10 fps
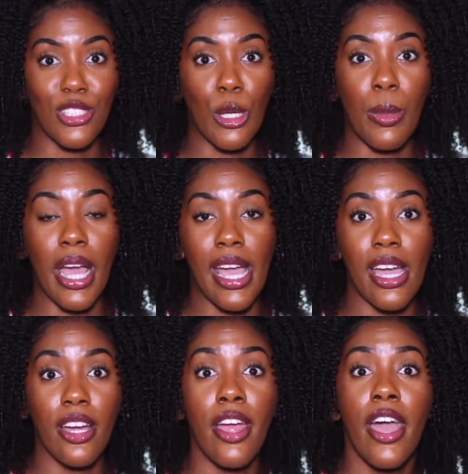So my
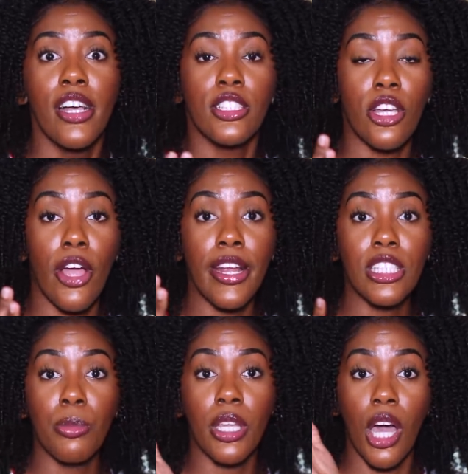hair started
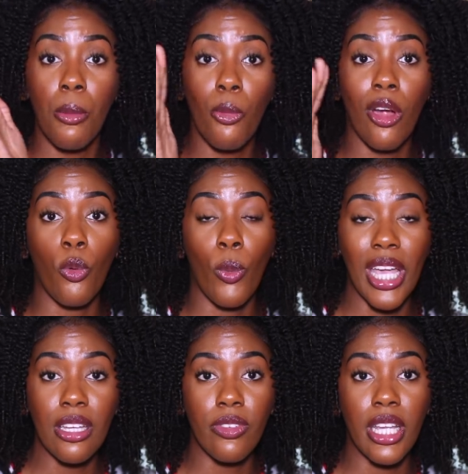to become more
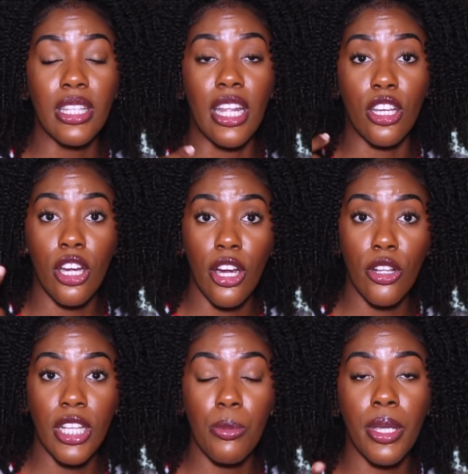wavy than
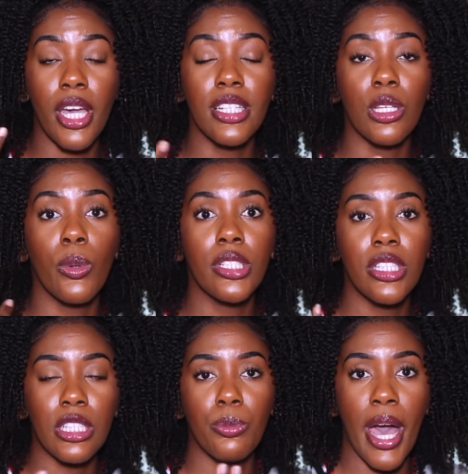curly because it was
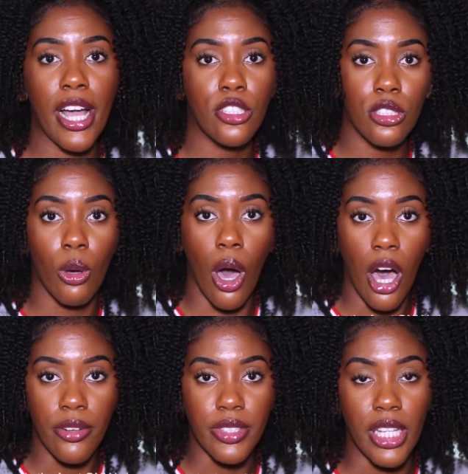slicked back so
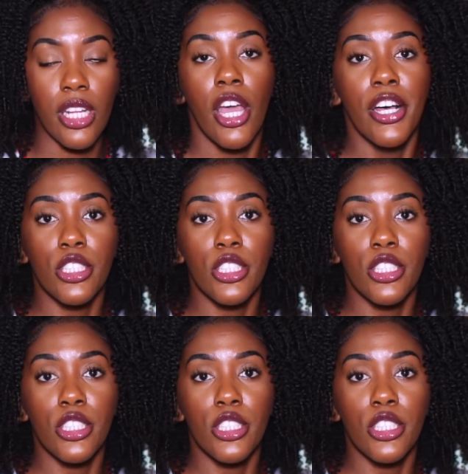often.